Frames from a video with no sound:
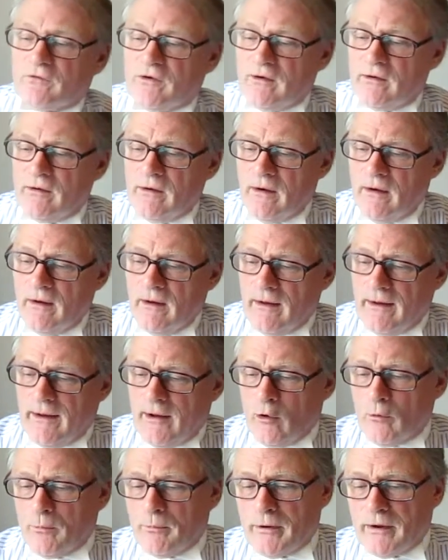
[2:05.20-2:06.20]
in
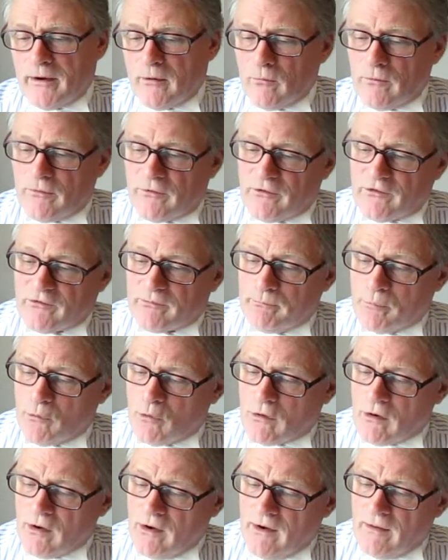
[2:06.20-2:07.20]
helping with this
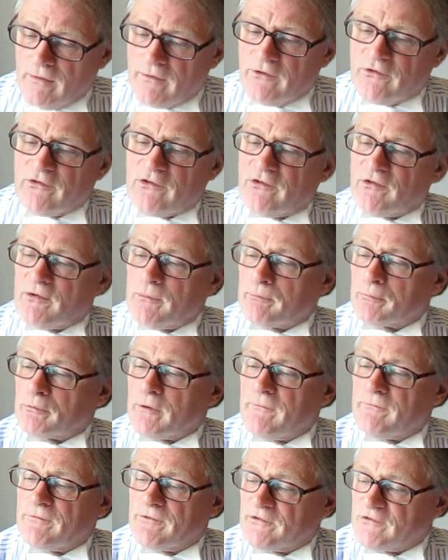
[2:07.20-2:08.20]
book. This is the
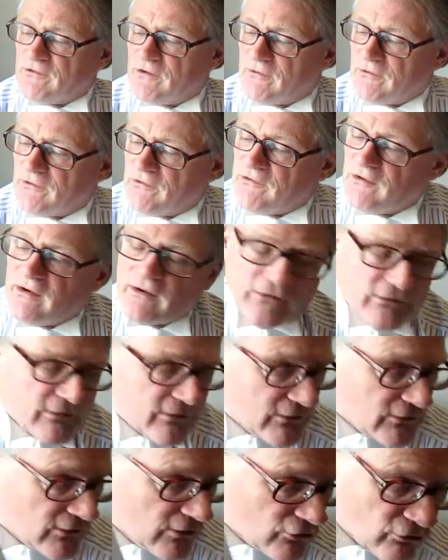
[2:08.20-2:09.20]
preface to the 6th
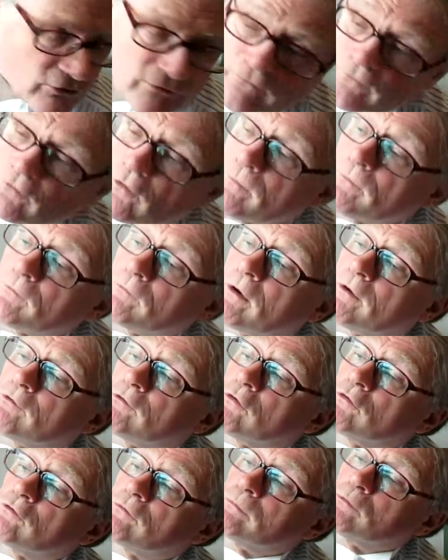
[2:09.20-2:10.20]
edition from the Right
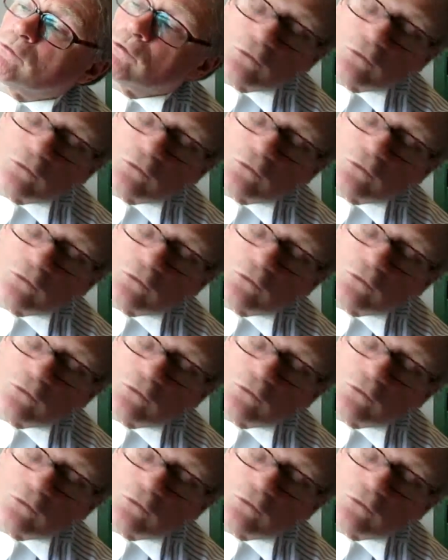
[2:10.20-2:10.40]
Honourable